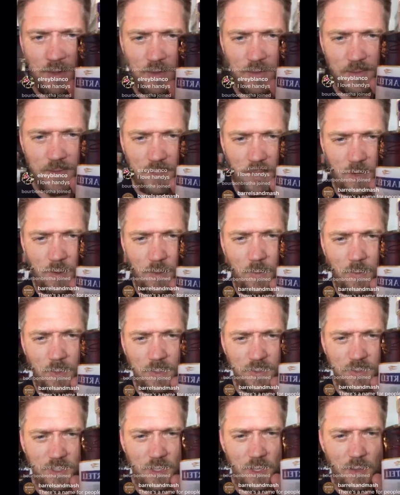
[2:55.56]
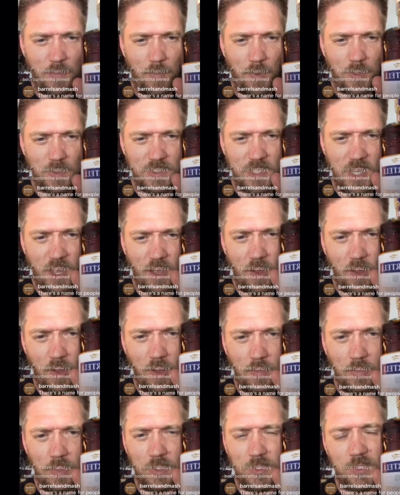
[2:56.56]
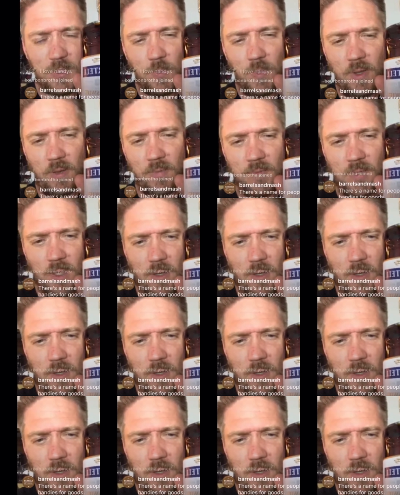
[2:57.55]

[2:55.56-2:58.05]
So it was Martell Blue Swift.